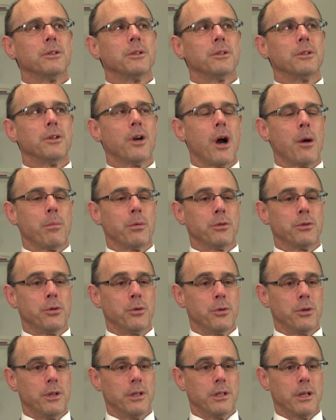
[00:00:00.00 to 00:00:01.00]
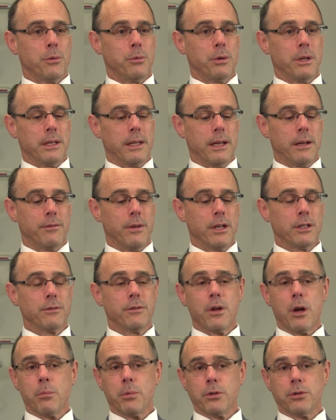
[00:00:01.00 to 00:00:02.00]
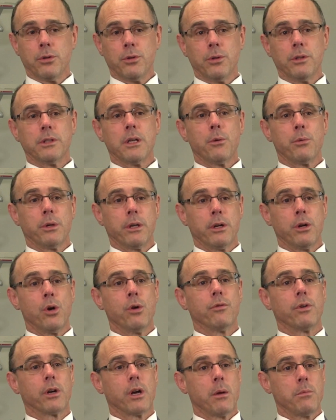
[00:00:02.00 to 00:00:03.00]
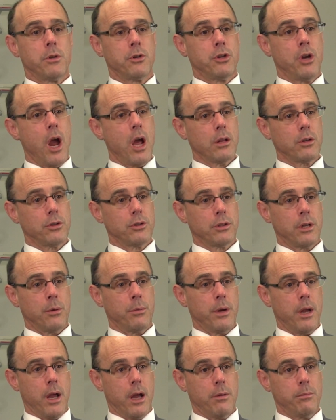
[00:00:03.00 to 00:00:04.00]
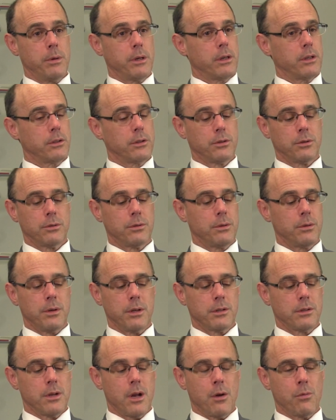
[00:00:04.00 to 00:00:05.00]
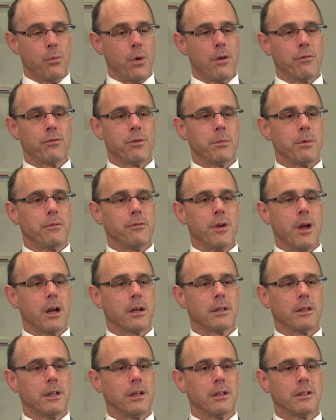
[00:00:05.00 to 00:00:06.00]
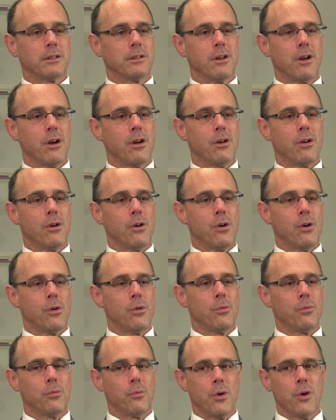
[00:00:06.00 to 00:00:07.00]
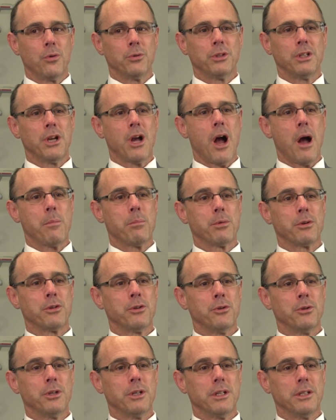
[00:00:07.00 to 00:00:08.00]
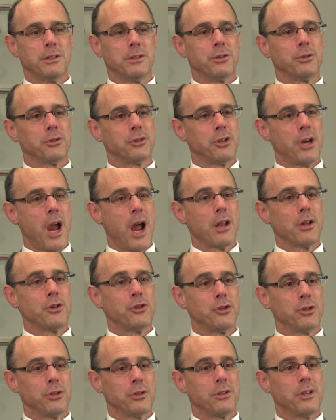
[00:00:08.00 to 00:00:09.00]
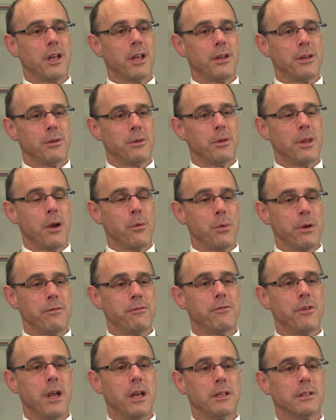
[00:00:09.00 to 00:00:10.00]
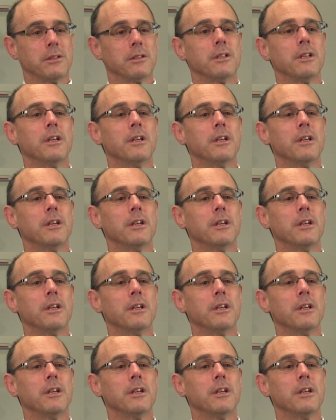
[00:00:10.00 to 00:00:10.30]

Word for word: the opportunities how are we going to take advantage of the opportunities how are we going to overcome the challenges that we have because let's not run from the fact that it's not all rosy opportunities there's right. challenges that that we face